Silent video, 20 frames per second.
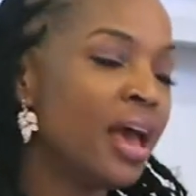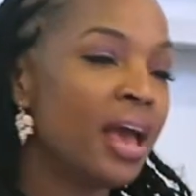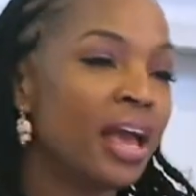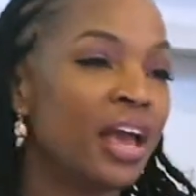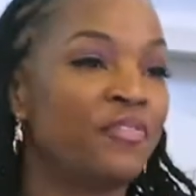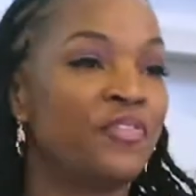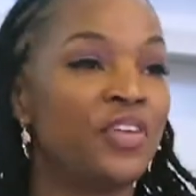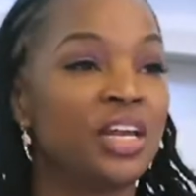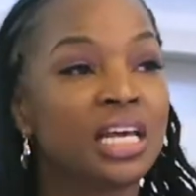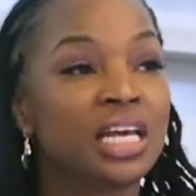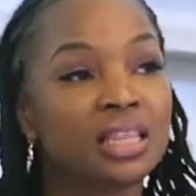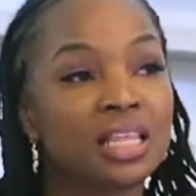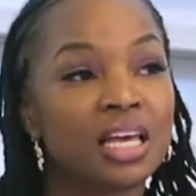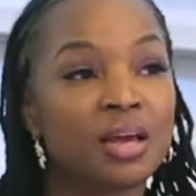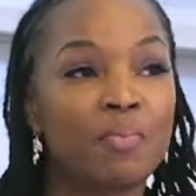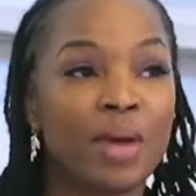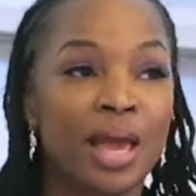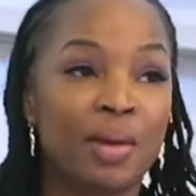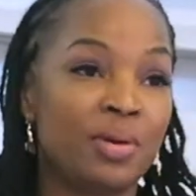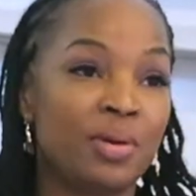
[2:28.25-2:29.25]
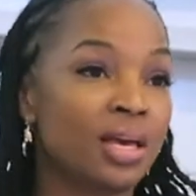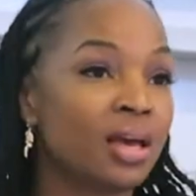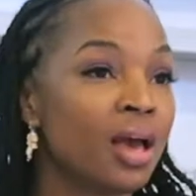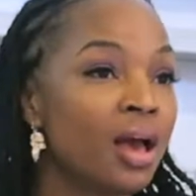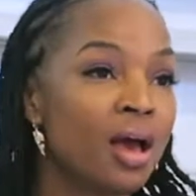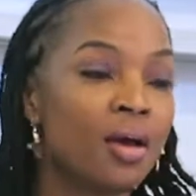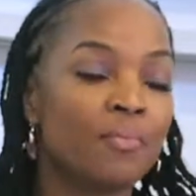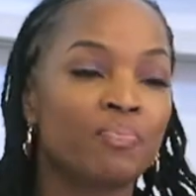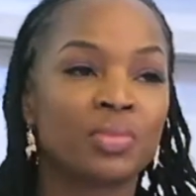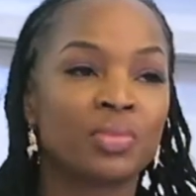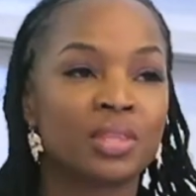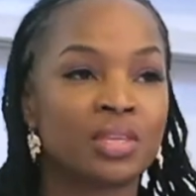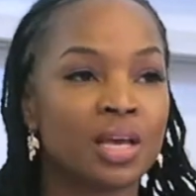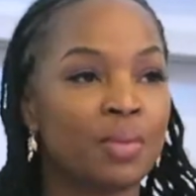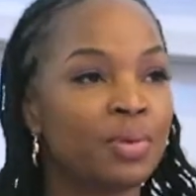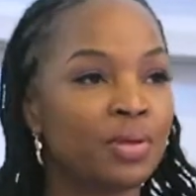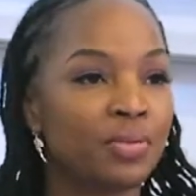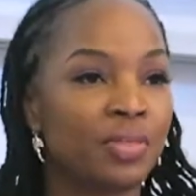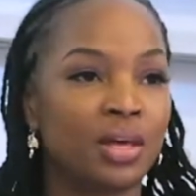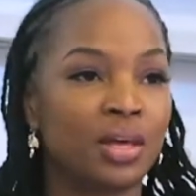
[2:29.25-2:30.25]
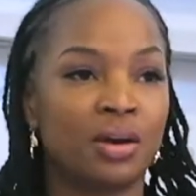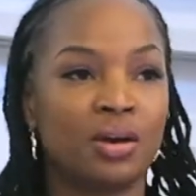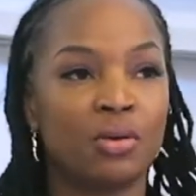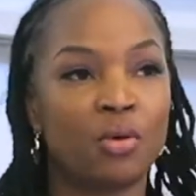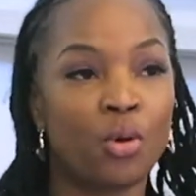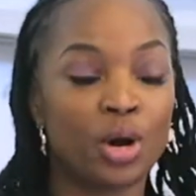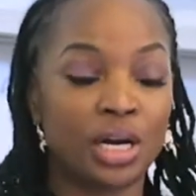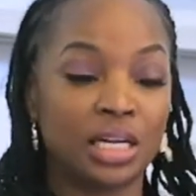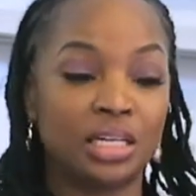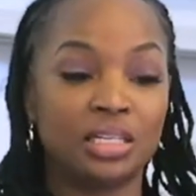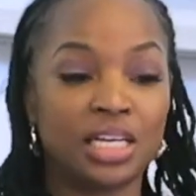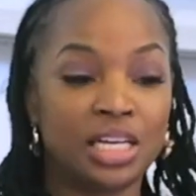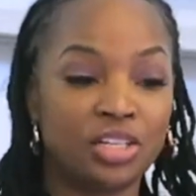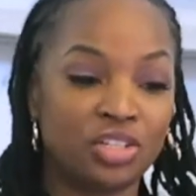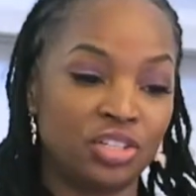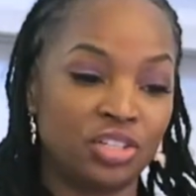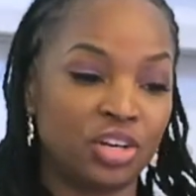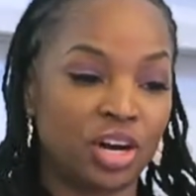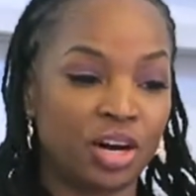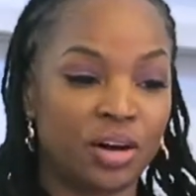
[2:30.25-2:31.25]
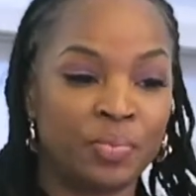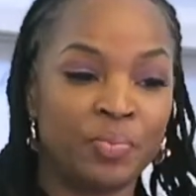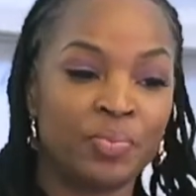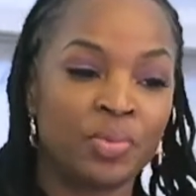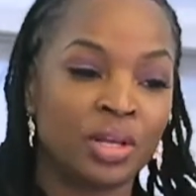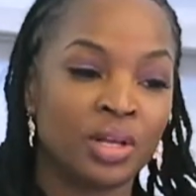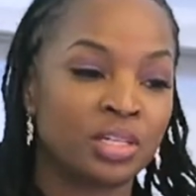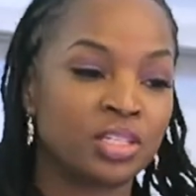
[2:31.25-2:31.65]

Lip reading: If anything, maybe some of the organizations are